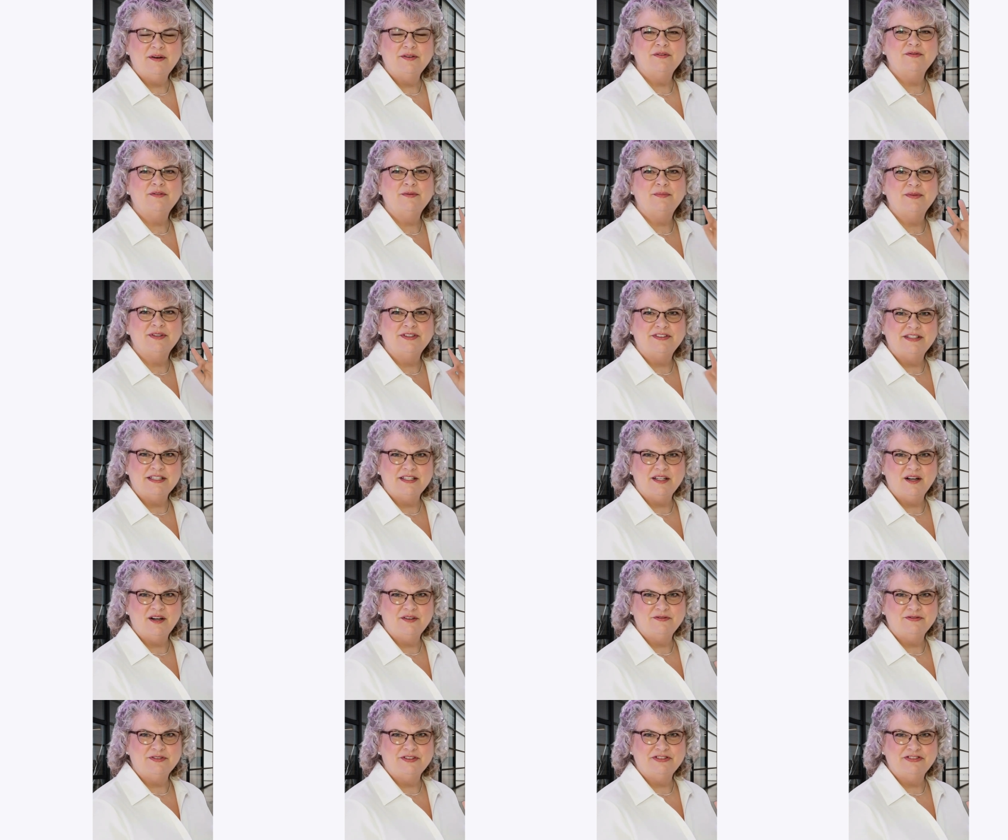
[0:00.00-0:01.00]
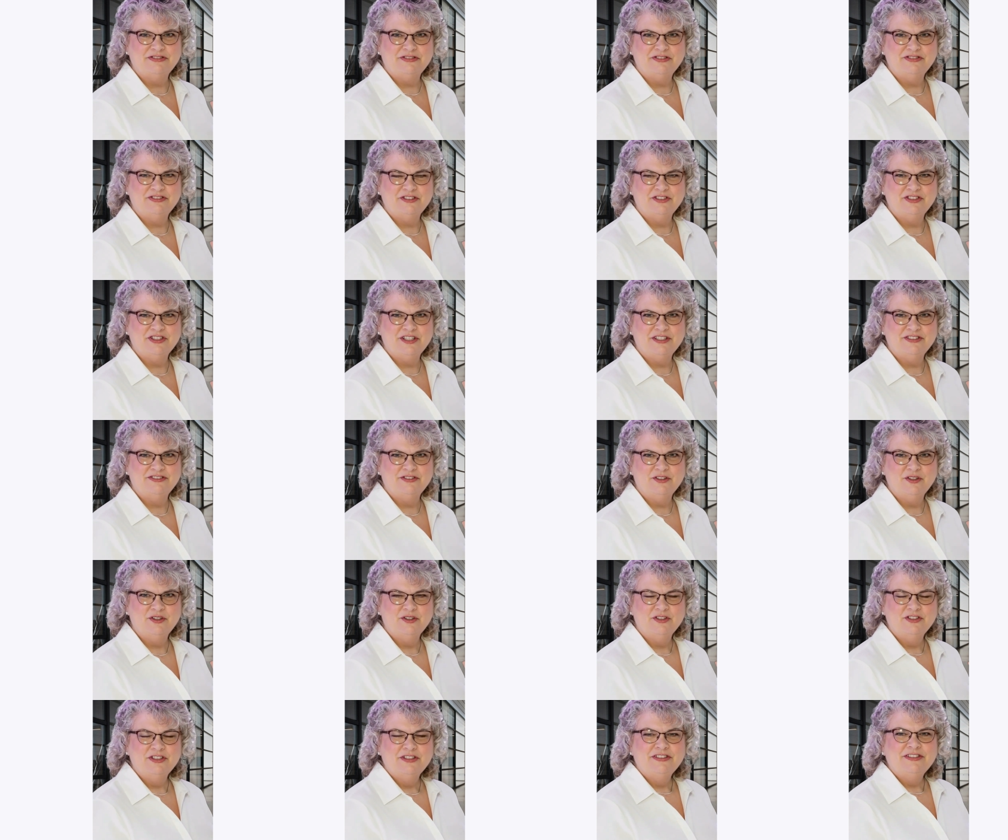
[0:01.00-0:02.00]
of a busy office to suggest
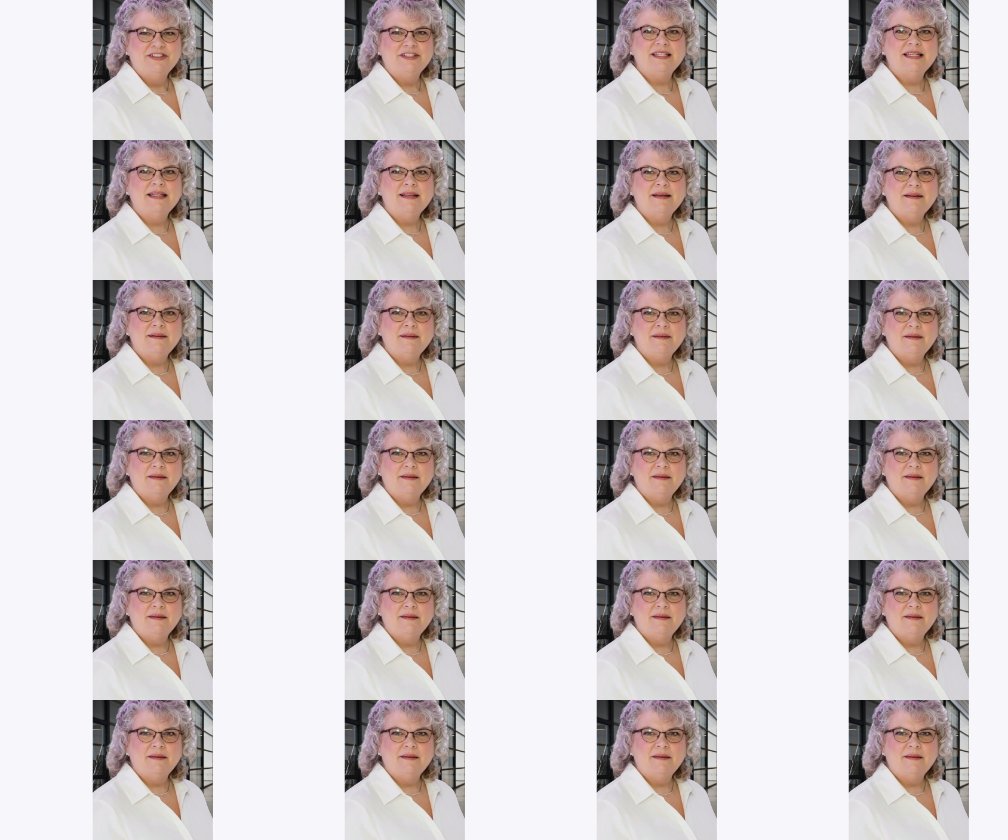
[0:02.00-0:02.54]
urgency,